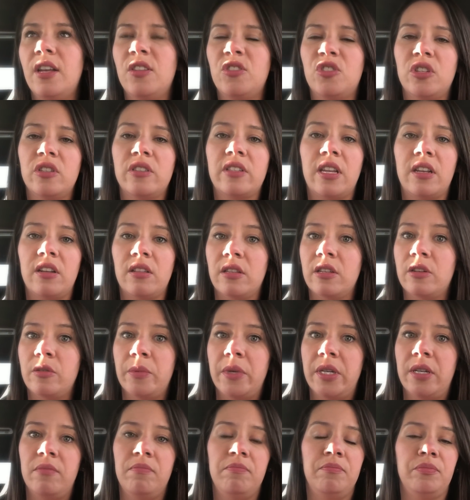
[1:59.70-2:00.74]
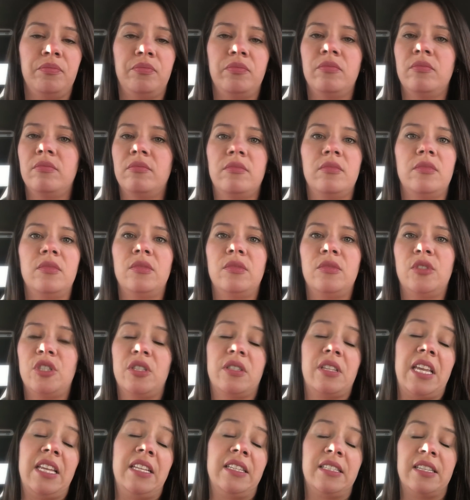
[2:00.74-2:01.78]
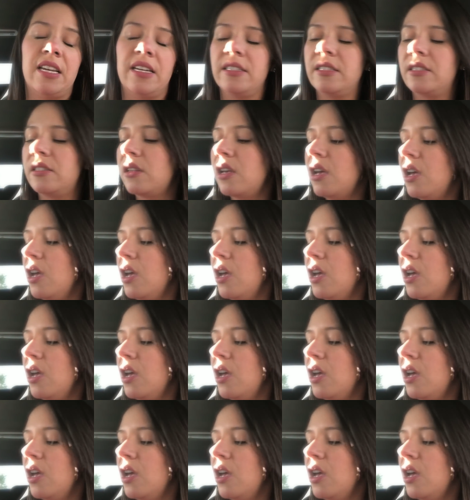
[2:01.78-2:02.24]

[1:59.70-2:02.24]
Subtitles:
just get a little bit just insights.